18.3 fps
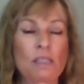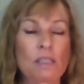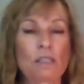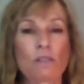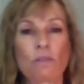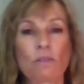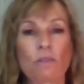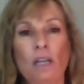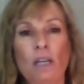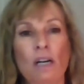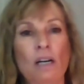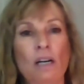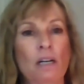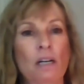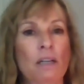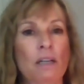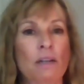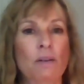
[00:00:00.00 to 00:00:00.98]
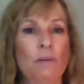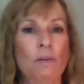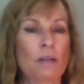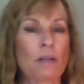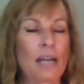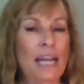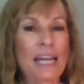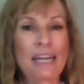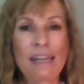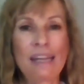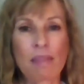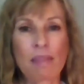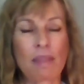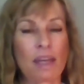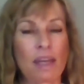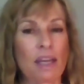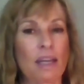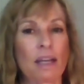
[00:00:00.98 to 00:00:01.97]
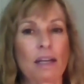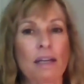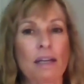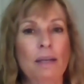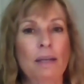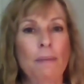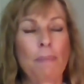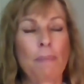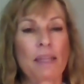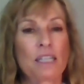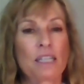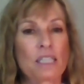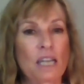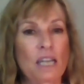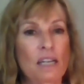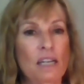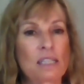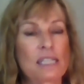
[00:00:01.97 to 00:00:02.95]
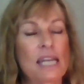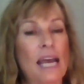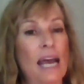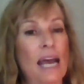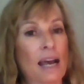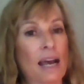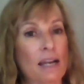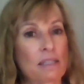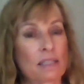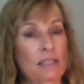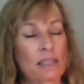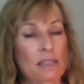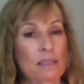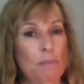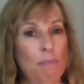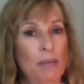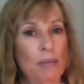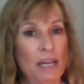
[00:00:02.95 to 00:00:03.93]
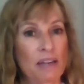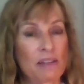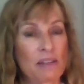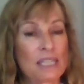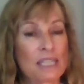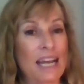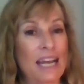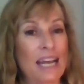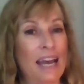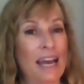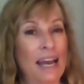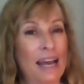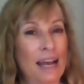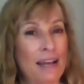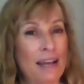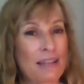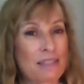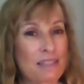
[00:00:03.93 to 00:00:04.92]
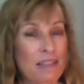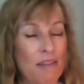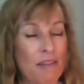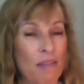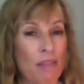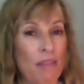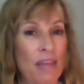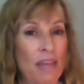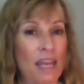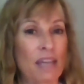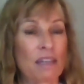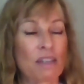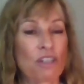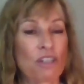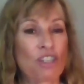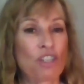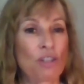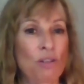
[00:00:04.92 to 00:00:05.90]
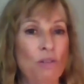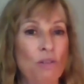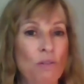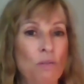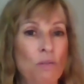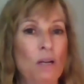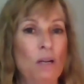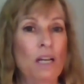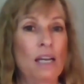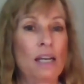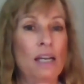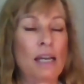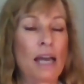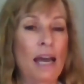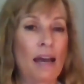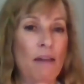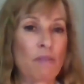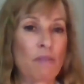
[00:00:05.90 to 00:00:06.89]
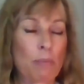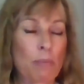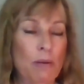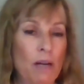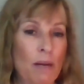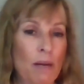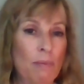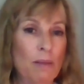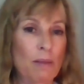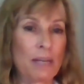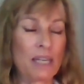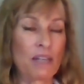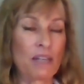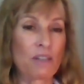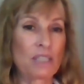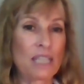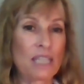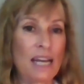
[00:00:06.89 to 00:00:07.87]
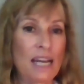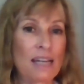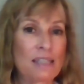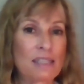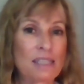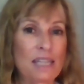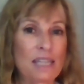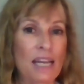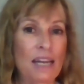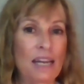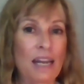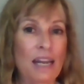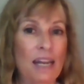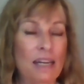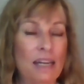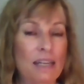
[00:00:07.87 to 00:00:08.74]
too long or anything, just ask. It's better to ask than to have a problem in your test and